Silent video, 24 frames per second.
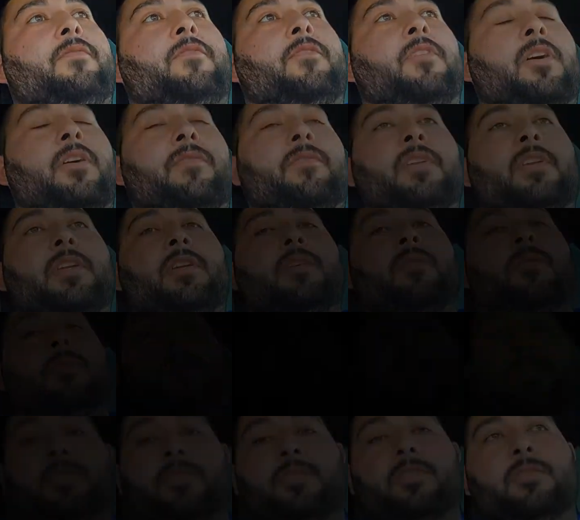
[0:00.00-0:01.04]
If you have any
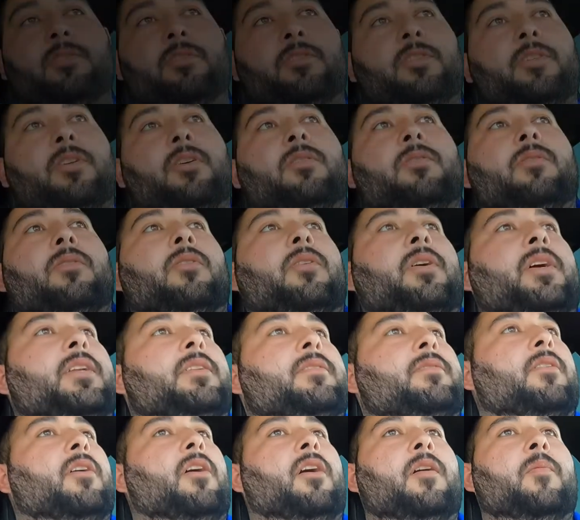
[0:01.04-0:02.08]
questions, you know, go ahead
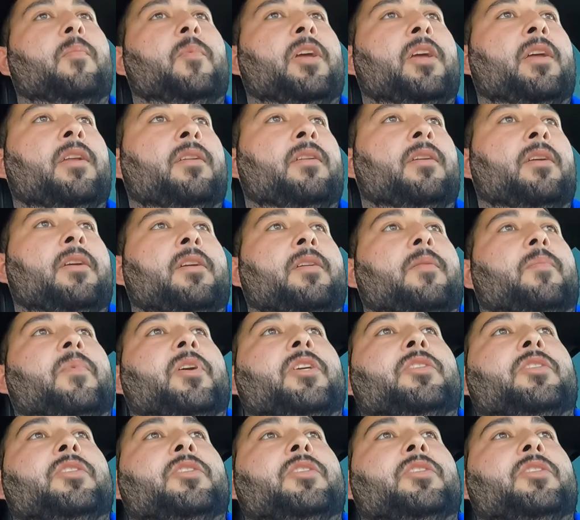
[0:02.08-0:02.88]
and comment.